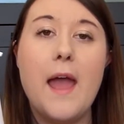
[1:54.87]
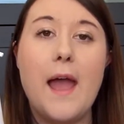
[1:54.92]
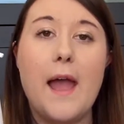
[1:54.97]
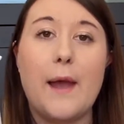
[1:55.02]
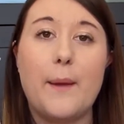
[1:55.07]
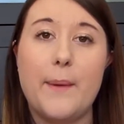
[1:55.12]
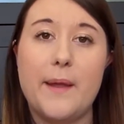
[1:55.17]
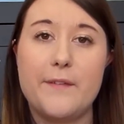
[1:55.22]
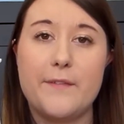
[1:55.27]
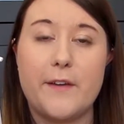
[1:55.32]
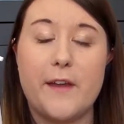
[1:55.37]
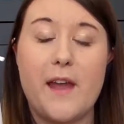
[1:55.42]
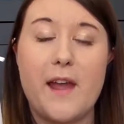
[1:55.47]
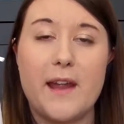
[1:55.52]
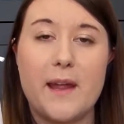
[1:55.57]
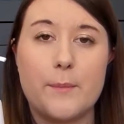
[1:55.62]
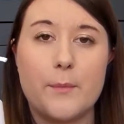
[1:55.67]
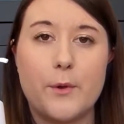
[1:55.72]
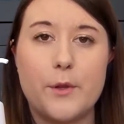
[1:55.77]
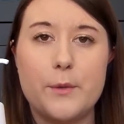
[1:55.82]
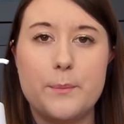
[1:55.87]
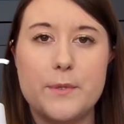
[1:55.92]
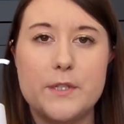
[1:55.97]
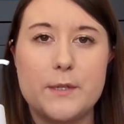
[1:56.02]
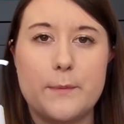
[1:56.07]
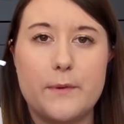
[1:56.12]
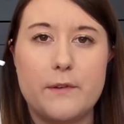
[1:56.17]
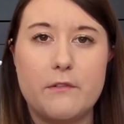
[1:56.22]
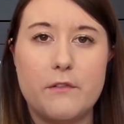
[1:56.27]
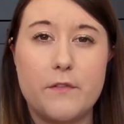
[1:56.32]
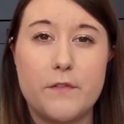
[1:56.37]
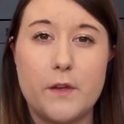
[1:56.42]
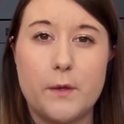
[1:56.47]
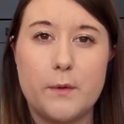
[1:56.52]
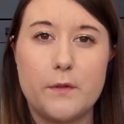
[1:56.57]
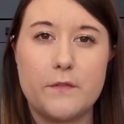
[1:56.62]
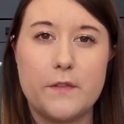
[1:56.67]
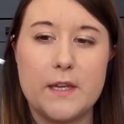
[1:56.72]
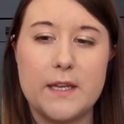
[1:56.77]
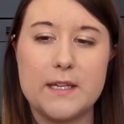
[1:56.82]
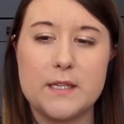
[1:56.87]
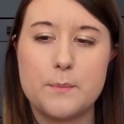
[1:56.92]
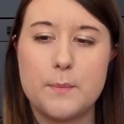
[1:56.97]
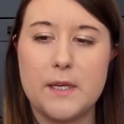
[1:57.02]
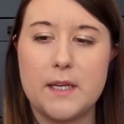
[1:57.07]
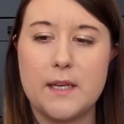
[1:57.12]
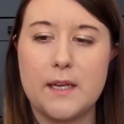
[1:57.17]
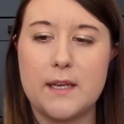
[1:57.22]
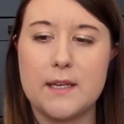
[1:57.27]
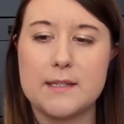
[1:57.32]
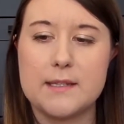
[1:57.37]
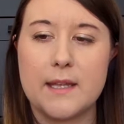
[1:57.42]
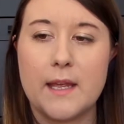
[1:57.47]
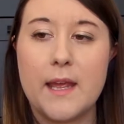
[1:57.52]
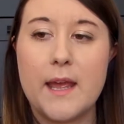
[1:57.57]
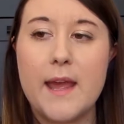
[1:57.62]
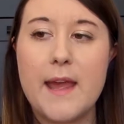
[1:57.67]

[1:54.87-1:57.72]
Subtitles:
However, I am going to be doing a review of this because